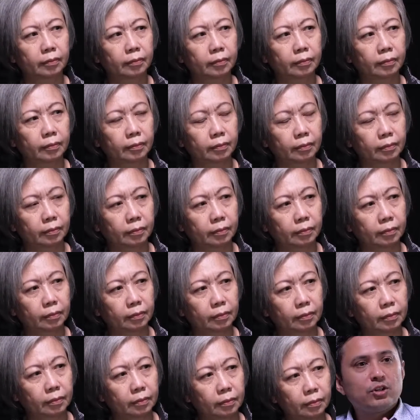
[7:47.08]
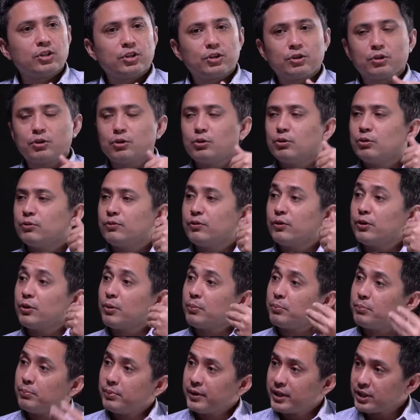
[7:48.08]
like women, you go for
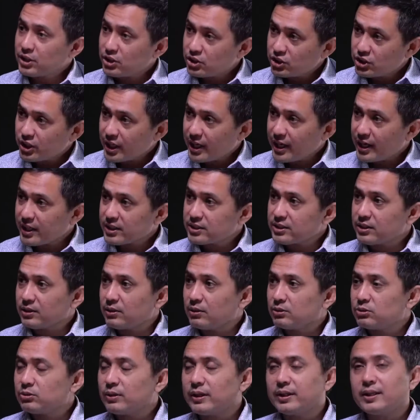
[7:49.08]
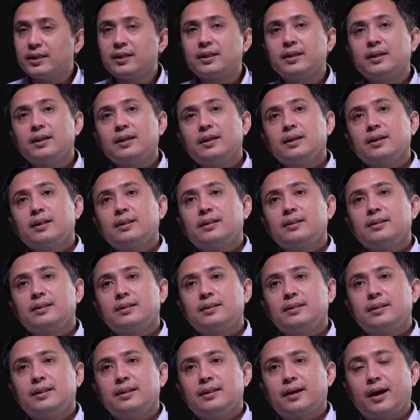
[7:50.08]
your breast checks and all. So I think,
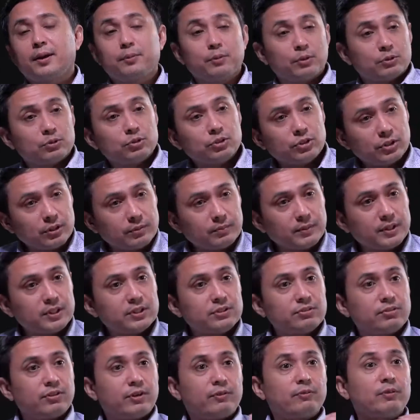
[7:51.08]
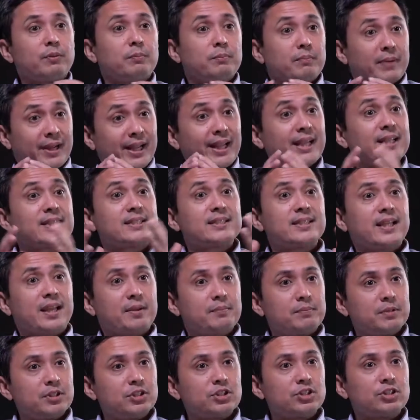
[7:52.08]
I'm not too sure, but this framework might
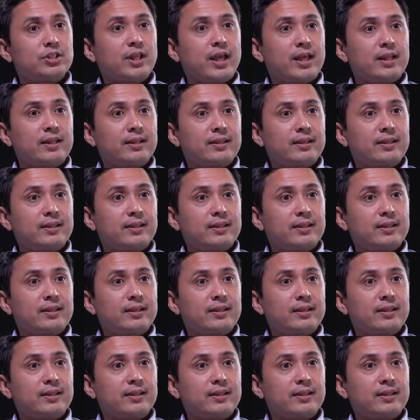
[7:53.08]
establish that